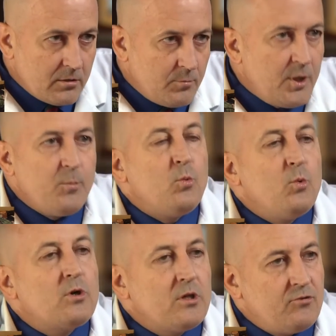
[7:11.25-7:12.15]
People
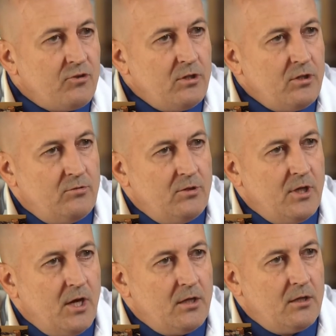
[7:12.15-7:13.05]
will continue to
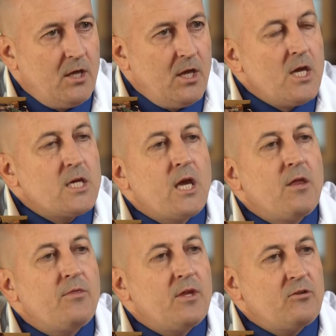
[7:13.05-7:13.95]
die.
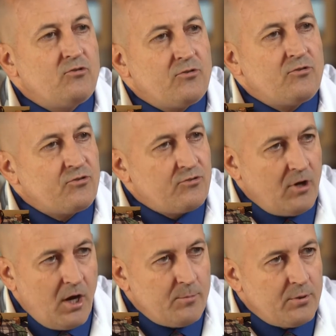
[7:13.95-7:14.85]
Can they just
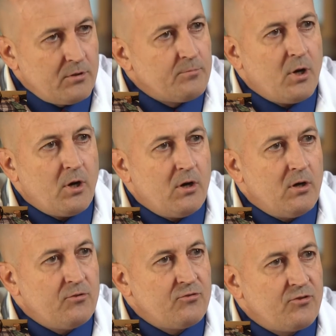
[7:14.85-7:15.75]
stop,
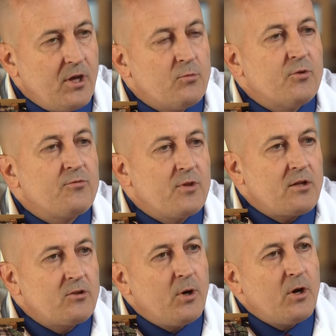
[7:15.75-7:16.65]
pause, and reflect
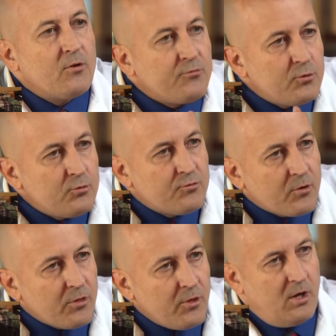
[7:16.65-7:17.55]
upon the food for
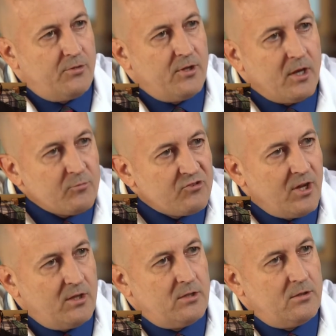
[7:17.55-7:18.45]
thought that I'm
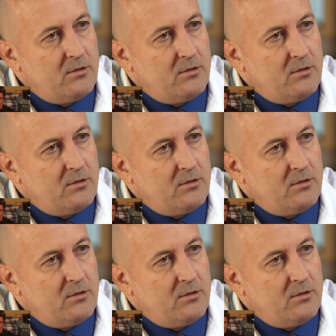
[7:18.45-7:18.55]
selling?